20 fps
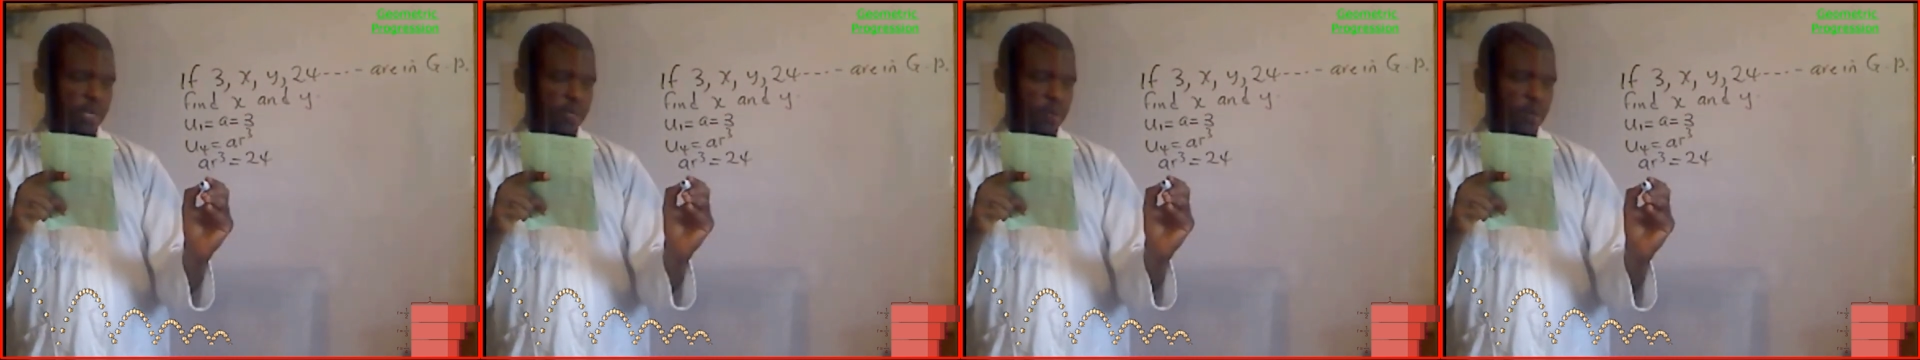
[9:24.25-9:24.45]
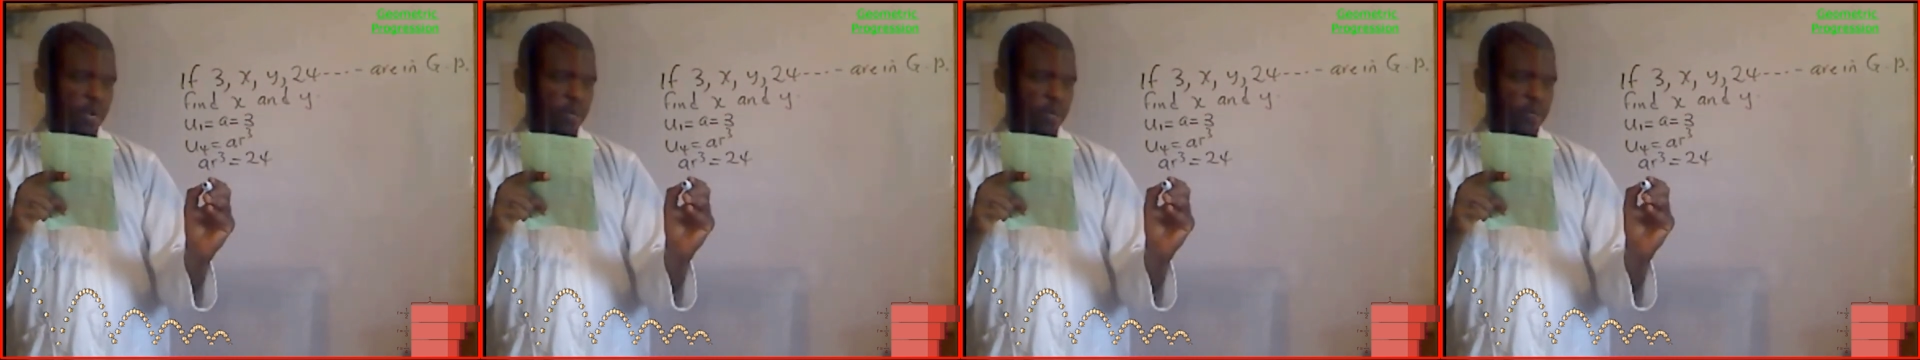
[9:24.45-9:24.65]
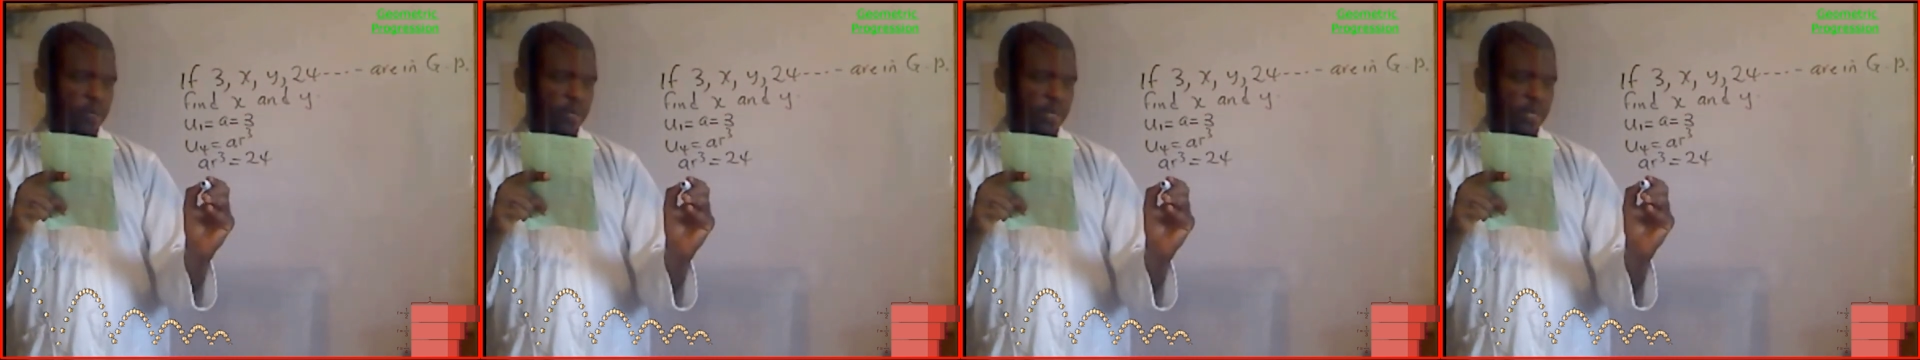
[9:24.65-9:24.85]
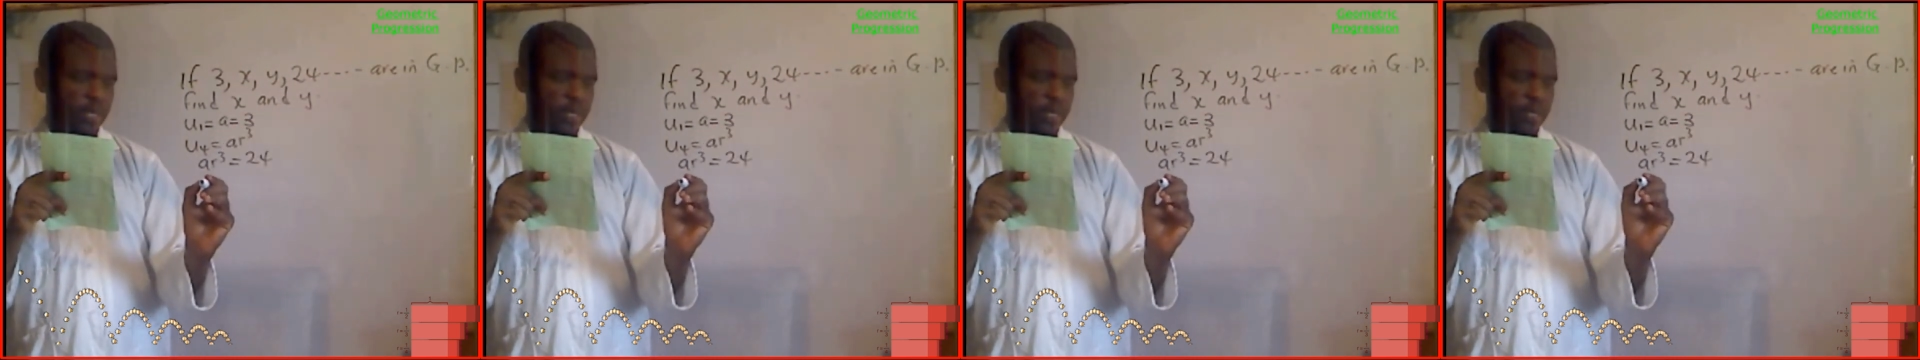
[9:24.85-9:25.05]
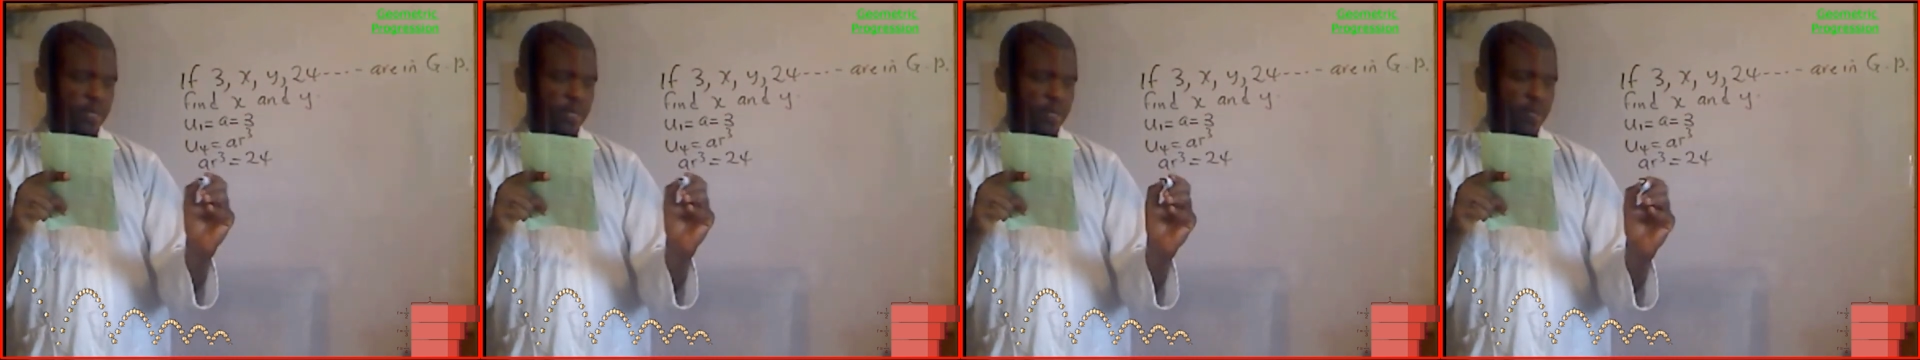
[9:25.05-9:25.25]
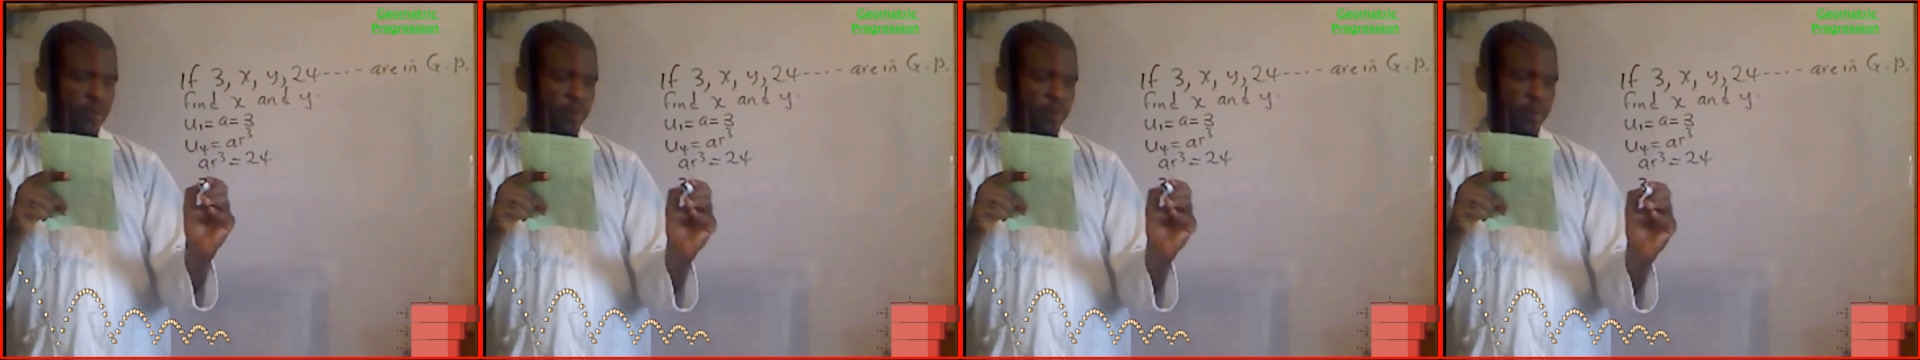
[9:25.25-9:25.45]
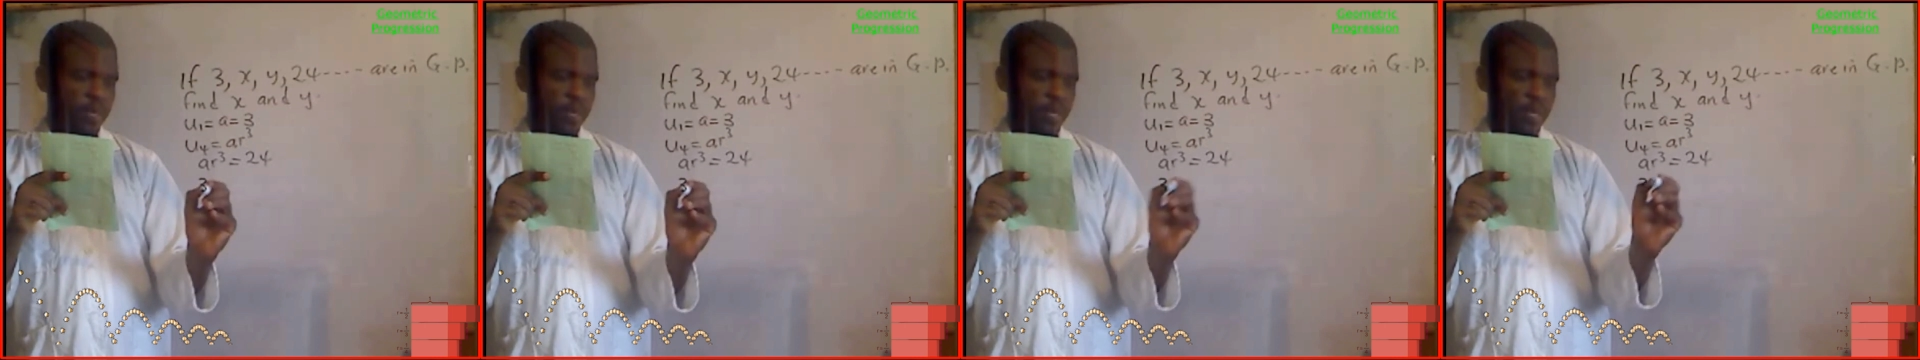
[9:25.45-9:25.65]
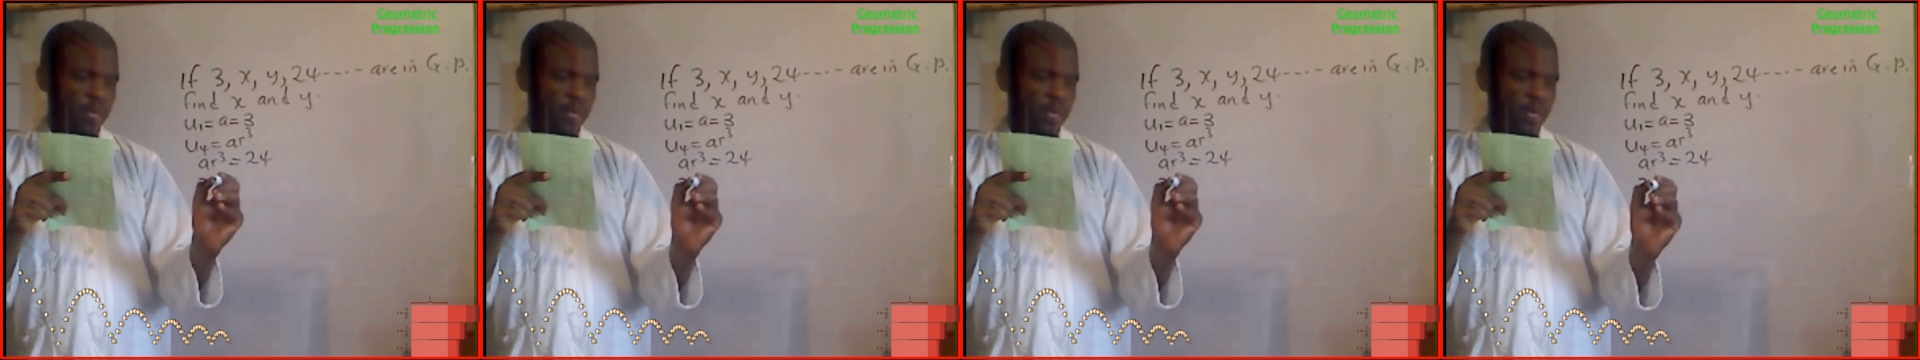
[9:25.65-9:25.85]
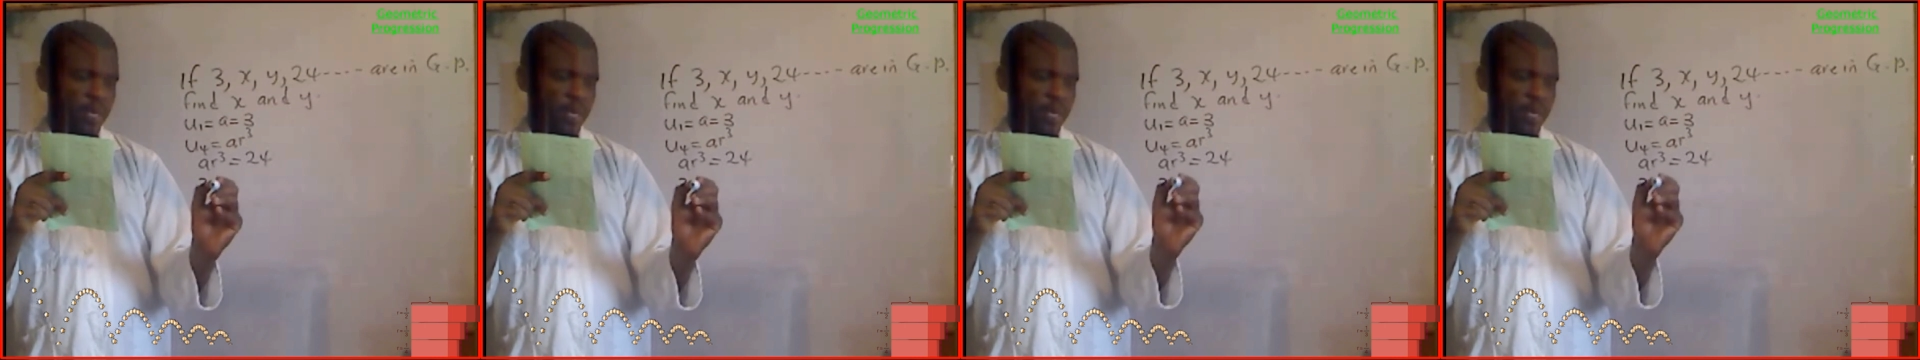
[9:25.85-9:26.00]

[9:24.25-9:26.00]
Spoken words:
so I'll say this is 3